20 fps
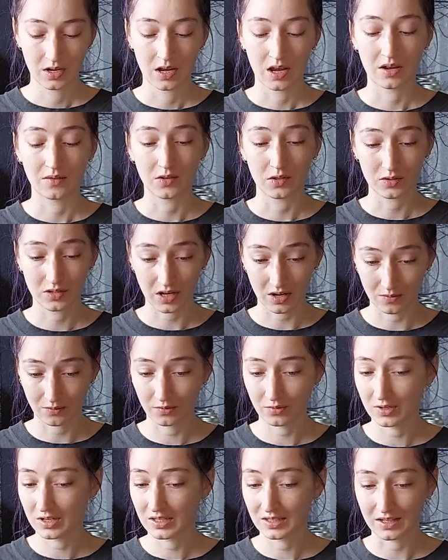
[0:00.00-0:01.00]
I've used
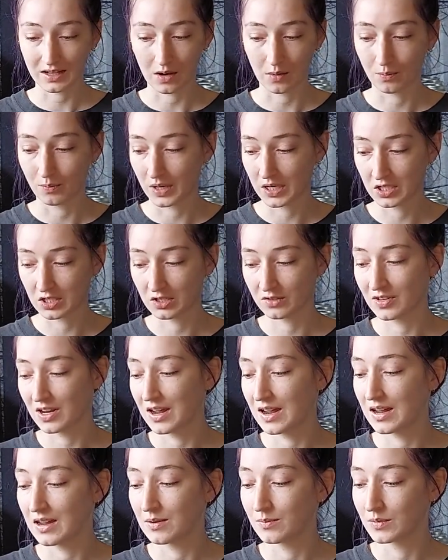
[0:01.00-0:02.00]
Comfrey like a bunch of
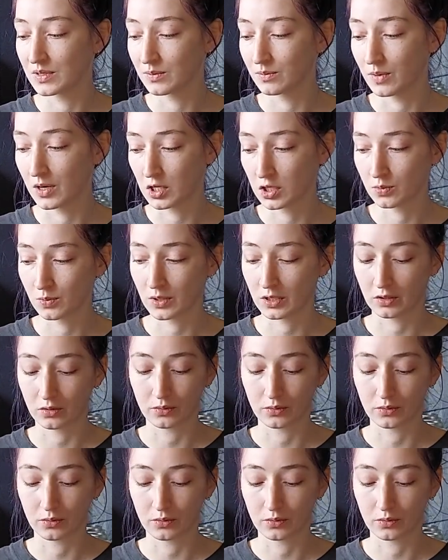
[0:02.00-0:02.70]
times, marshmallow,